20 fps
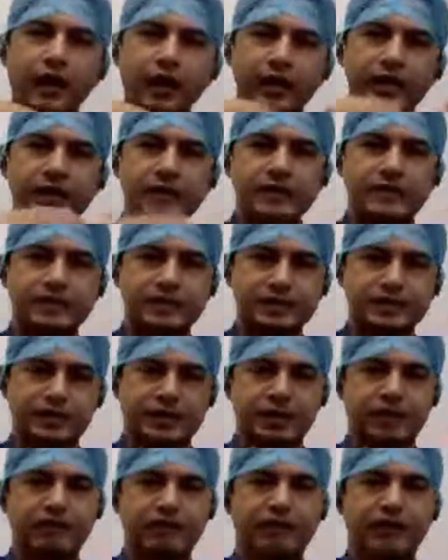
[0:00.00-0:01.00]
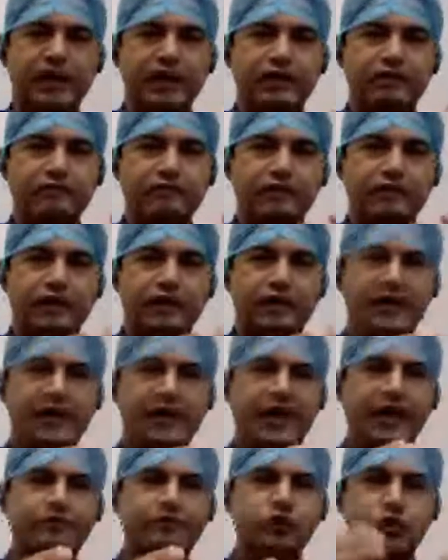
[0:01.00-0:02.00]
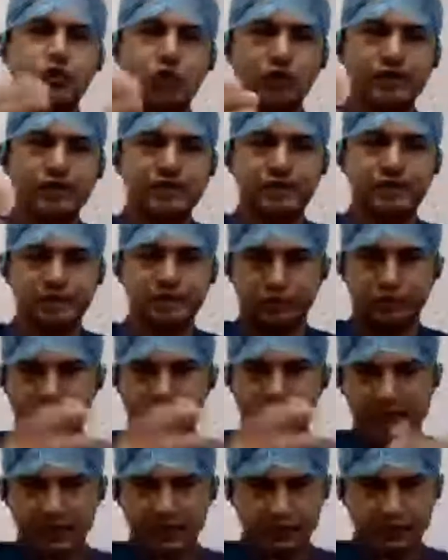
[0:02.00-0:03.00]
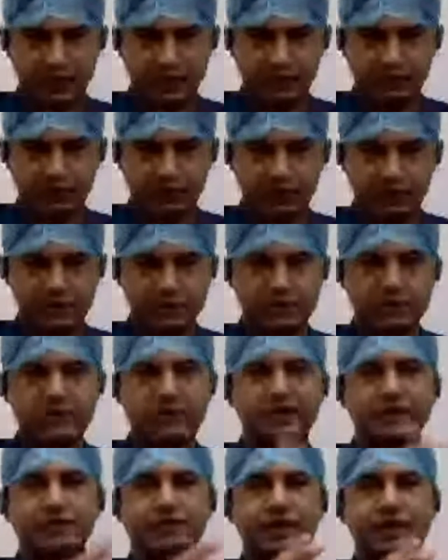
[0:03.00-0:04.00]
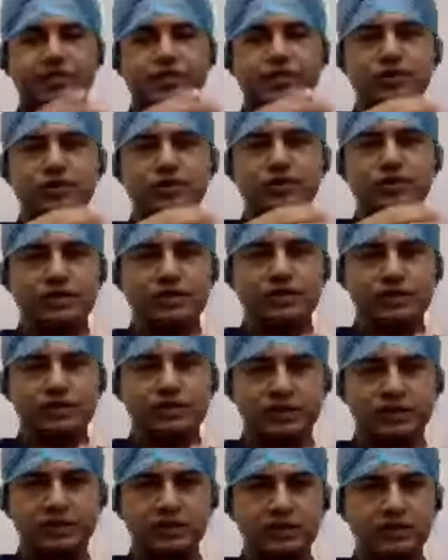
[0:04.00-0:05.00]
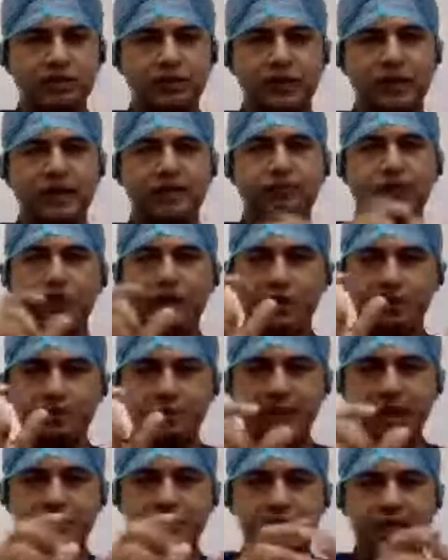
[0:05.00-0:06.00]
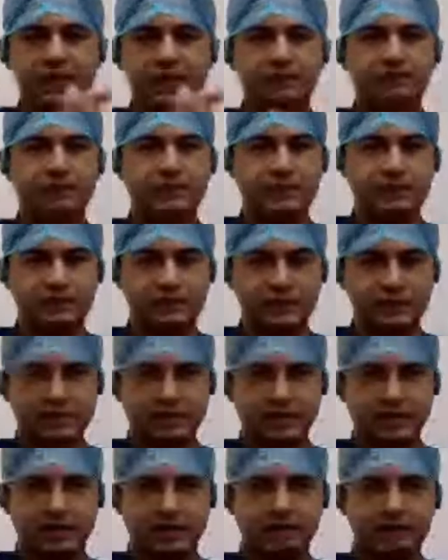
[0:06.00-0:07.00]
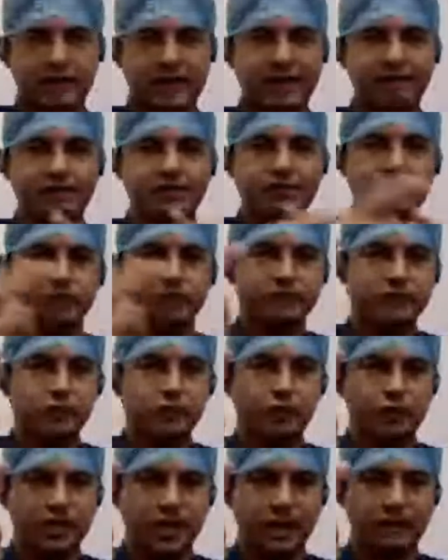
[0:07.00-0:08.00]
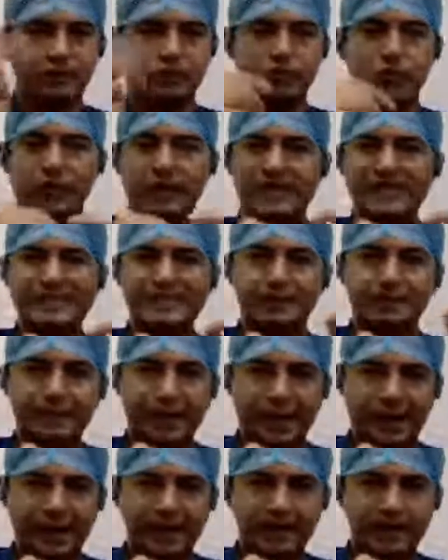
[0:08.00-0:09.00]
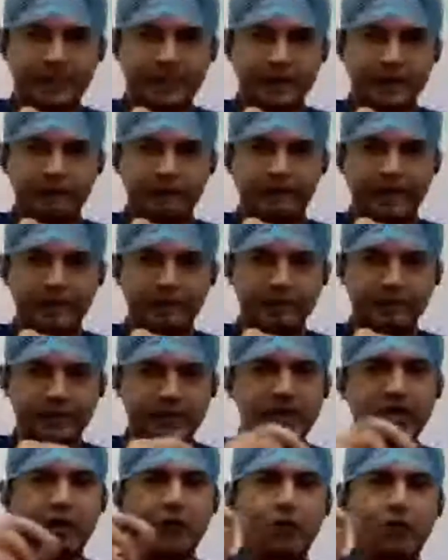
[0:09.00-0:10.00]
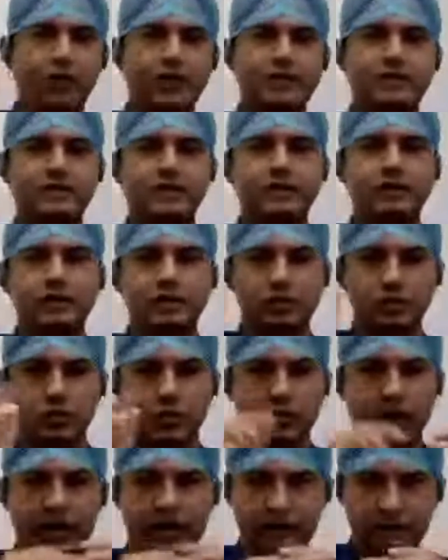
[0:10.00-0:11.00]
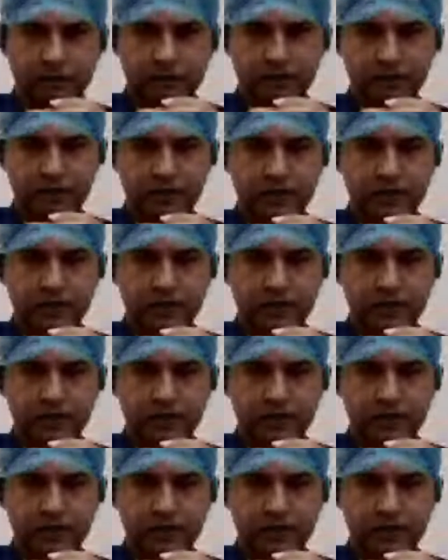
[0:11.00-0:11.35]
In the surgical valve, we have choices of valve that you can put. The traditional surgical valve or a minimally invasive surgical valve is of two types. One is a mechanical valve, one is a tissue valve.